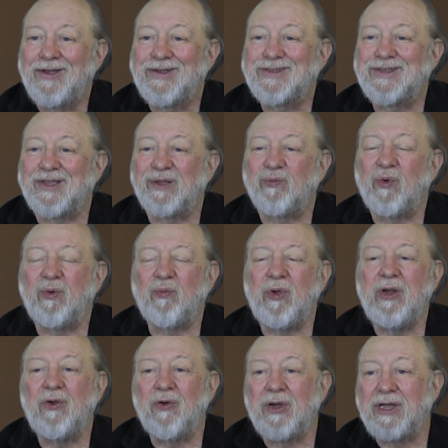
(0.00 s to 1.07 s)
So that when we
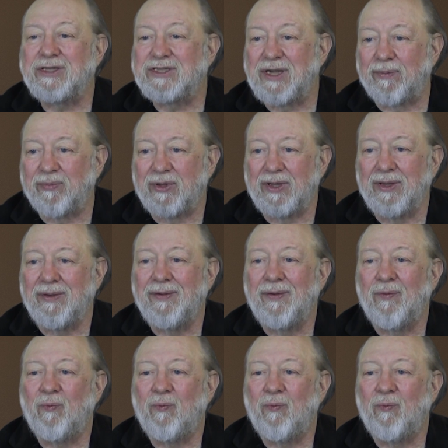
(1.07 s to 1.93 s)
look at something,